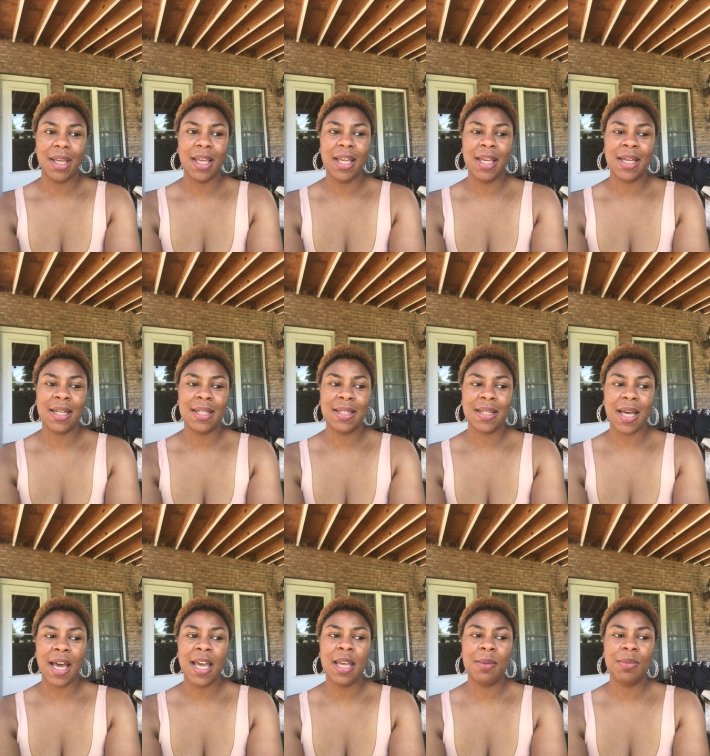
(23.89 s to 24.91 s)
and
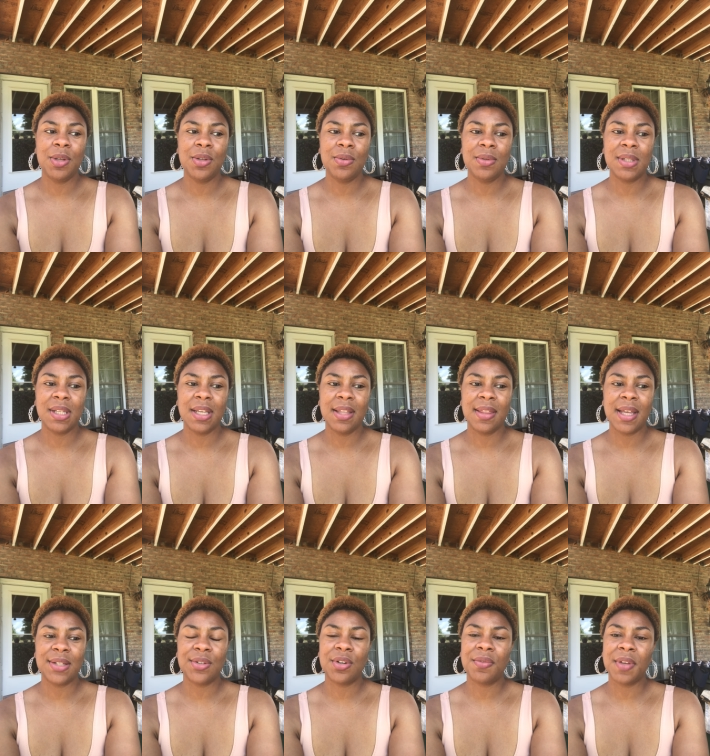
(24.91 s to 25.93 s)
I am using
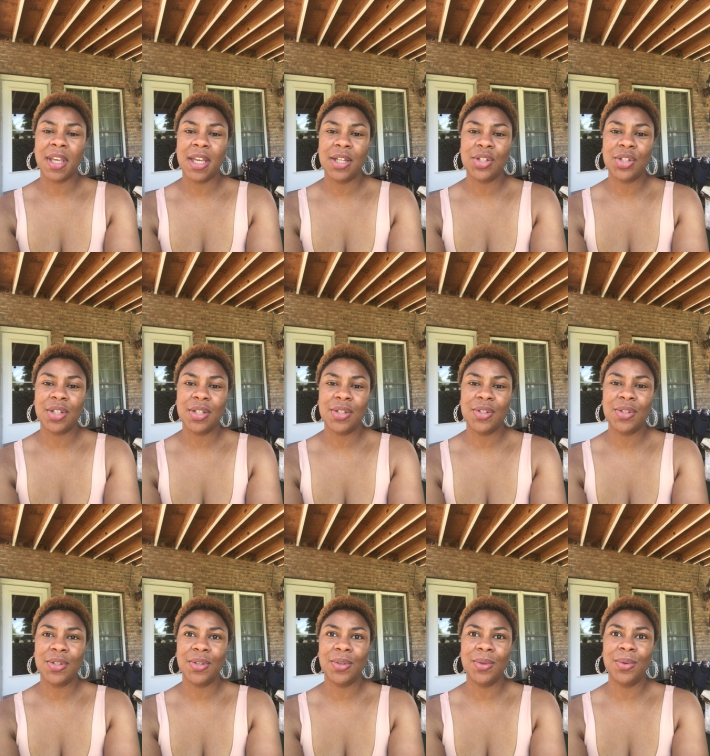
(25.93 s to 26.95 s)
that certification
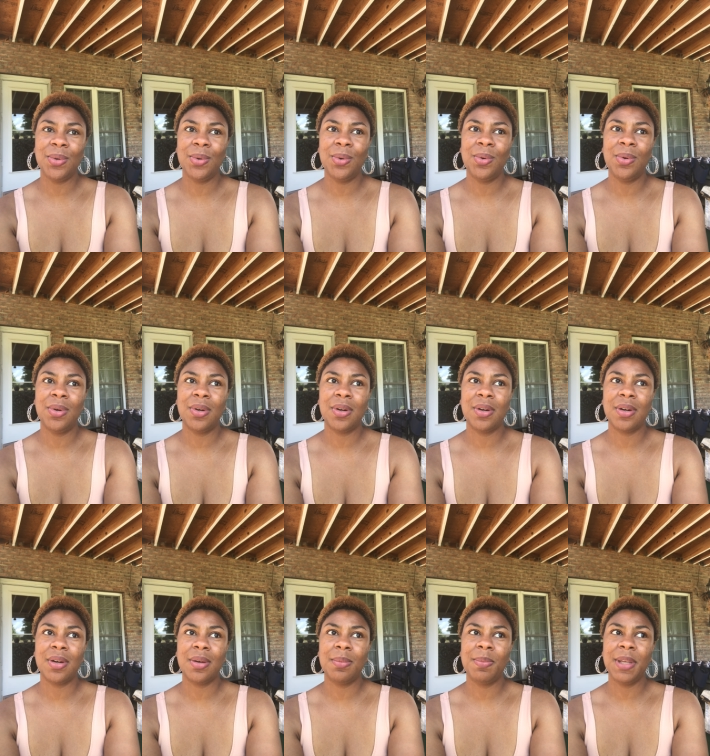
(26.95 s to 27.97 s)
to
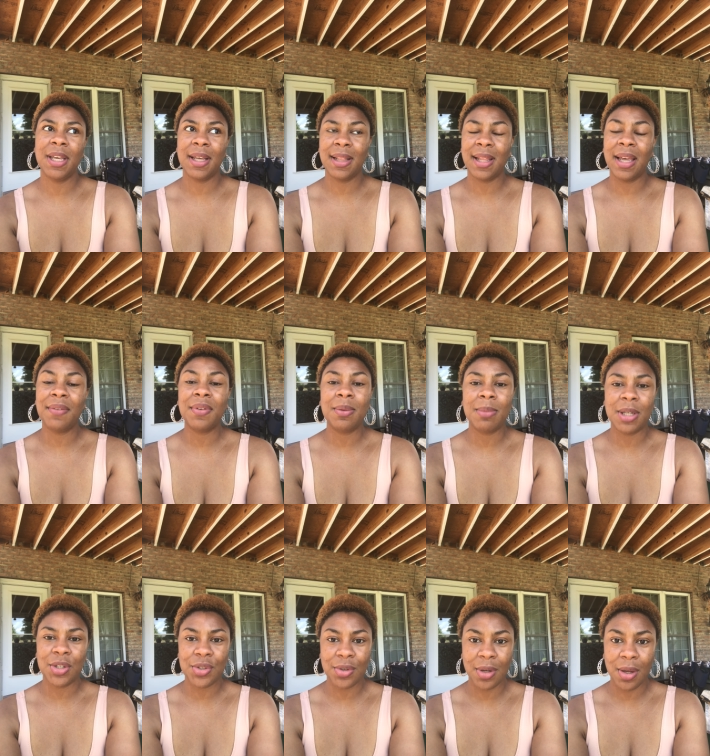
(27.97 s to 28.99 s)
be a life and
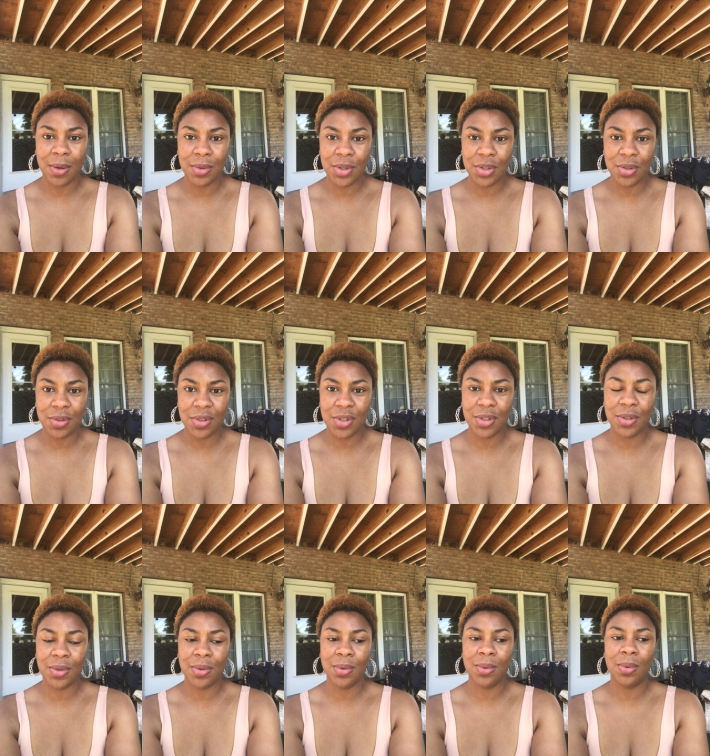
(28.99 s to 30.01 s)
ministry coach
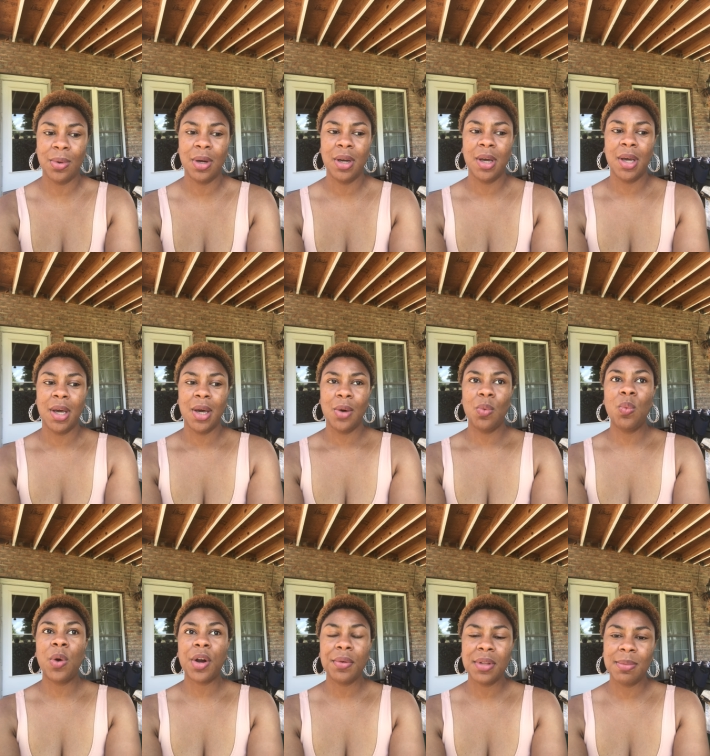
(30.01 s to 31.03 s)
to
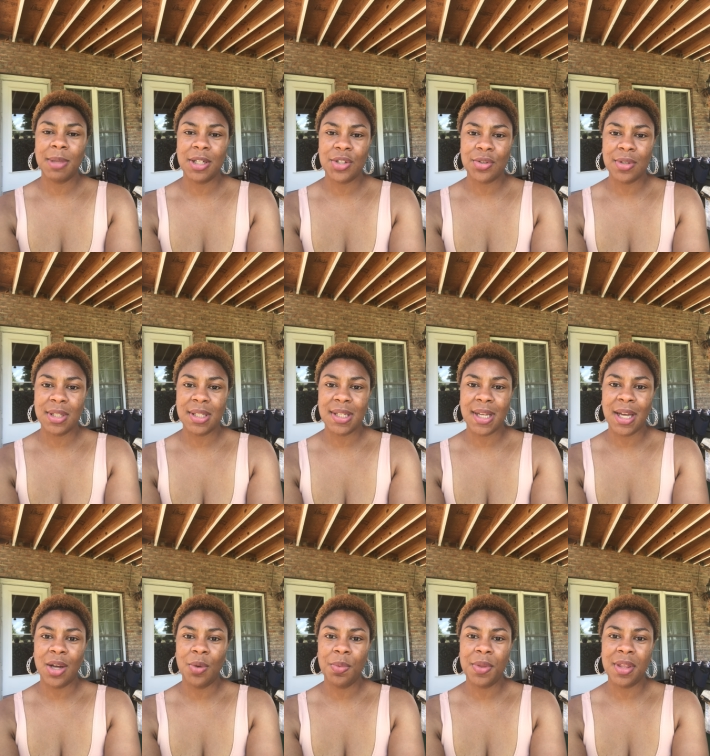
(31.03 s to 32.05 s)
work with ministries to
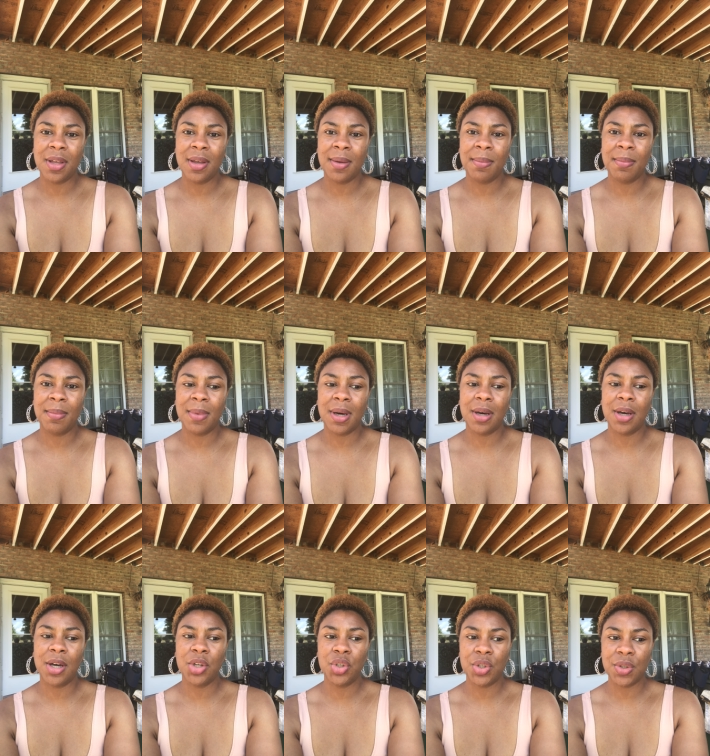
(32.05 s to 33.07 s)
help them
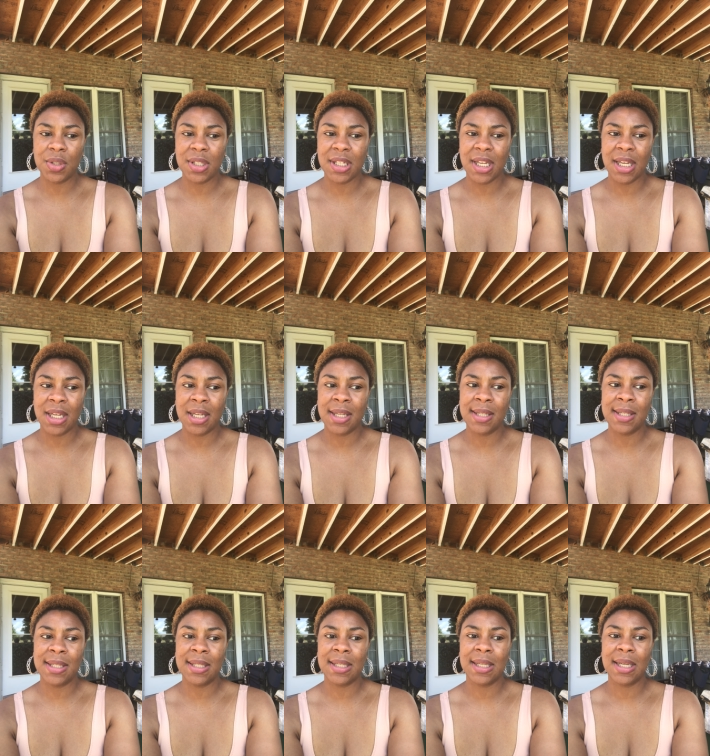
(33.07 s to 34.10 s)

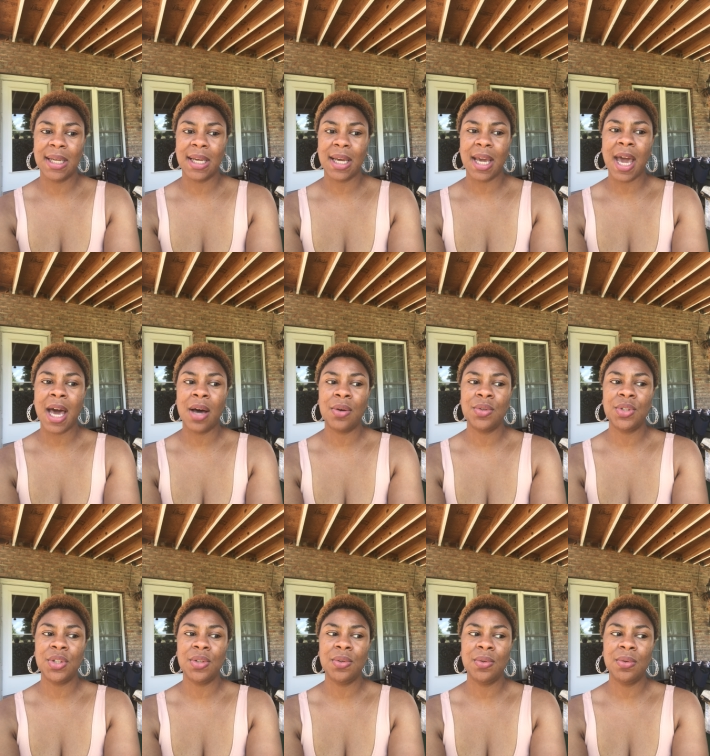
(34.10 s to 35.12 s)
understand how
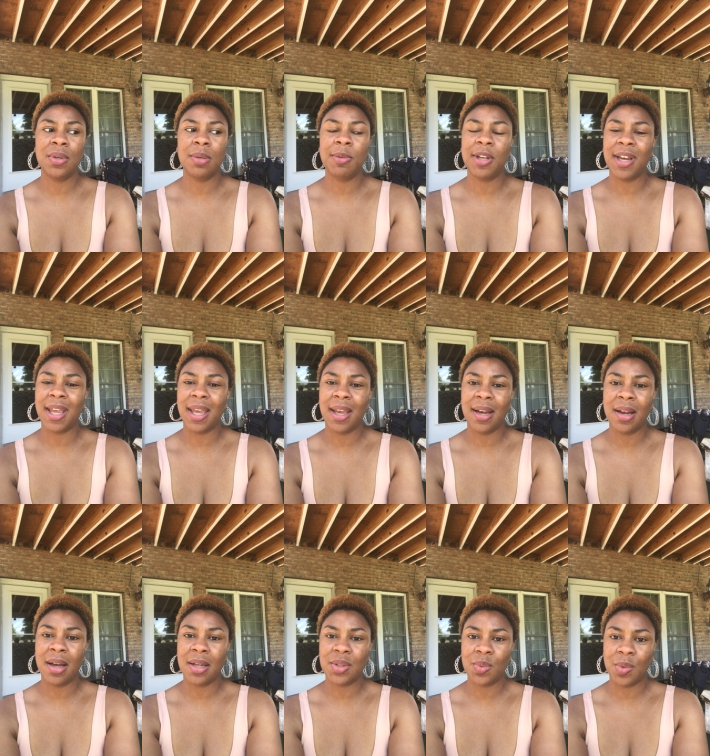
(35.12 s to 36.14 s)
to communicate
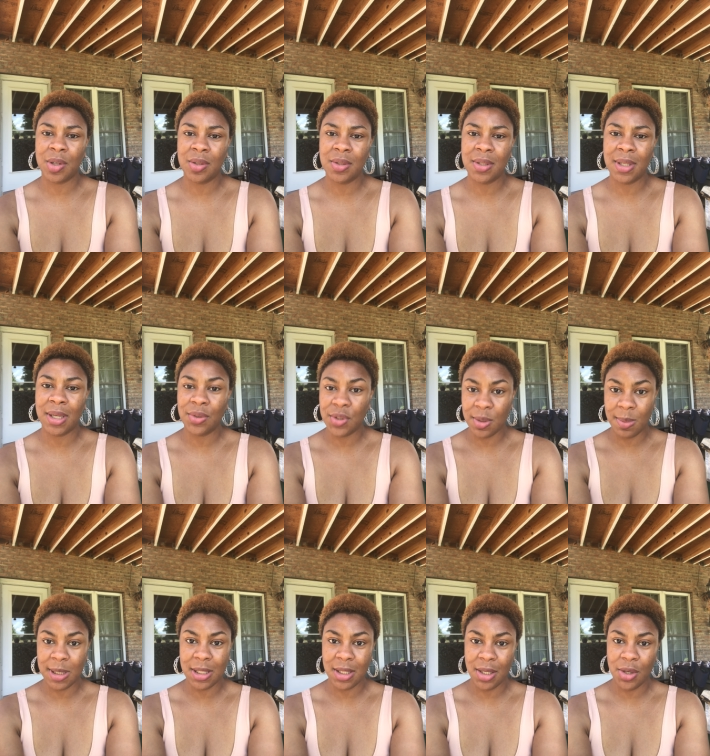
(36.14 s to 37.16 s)
God's word to
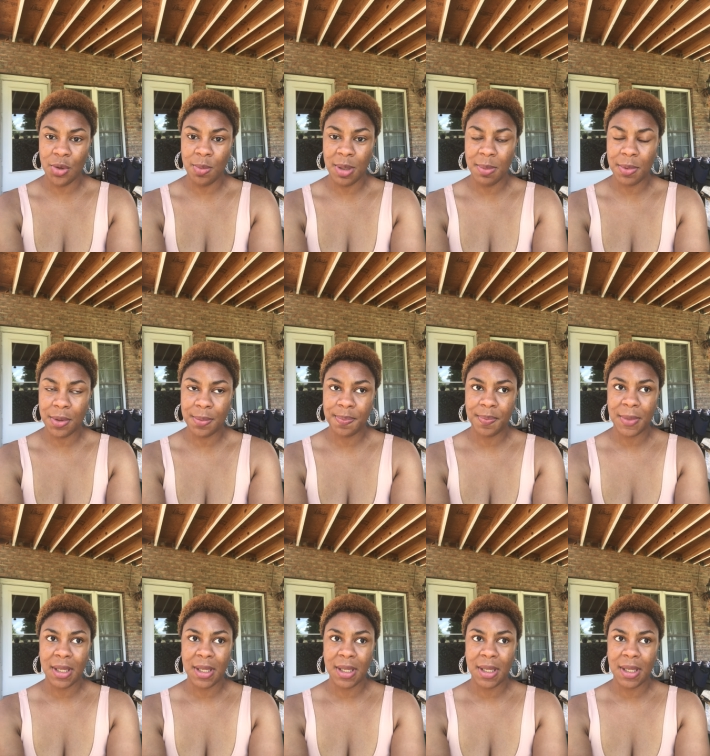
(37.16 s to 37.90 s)
LGBTQ people